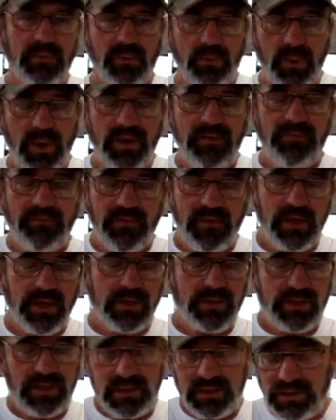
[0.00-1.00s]
of reef
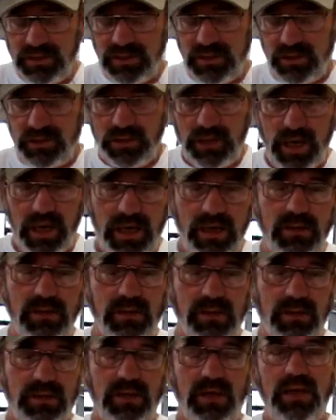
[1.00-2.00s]
fish, this is a J
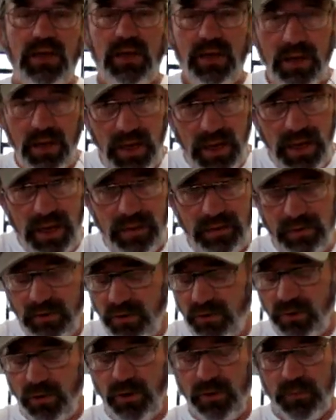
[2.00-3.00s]
hook,
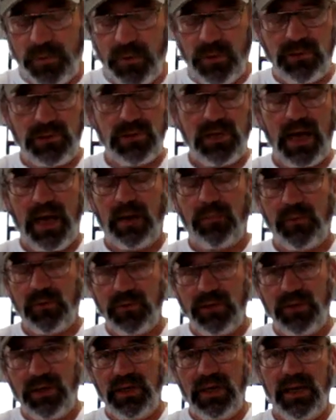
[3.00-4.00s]
grouper, snapper,
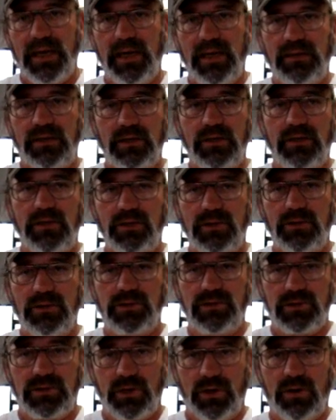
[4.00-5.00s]
you need to use
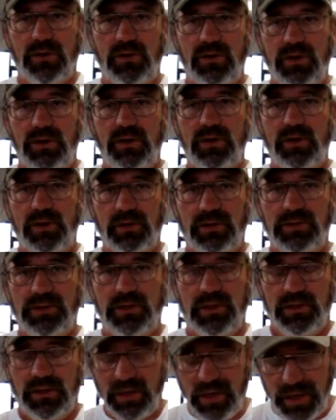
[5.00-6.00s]
circle hooks.
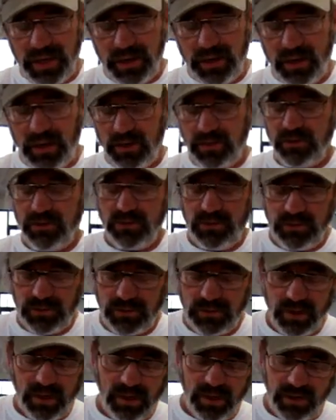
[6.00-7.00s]
You cannot use
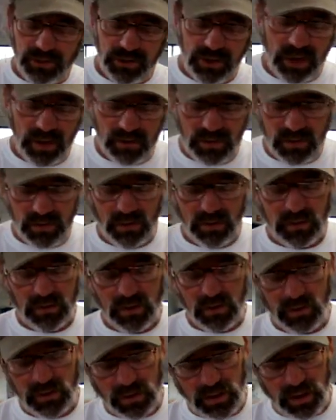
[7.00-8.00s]
a J hook,
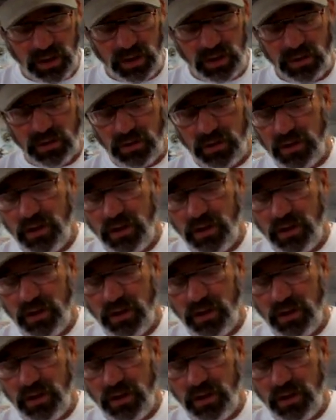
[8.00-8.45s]
okay?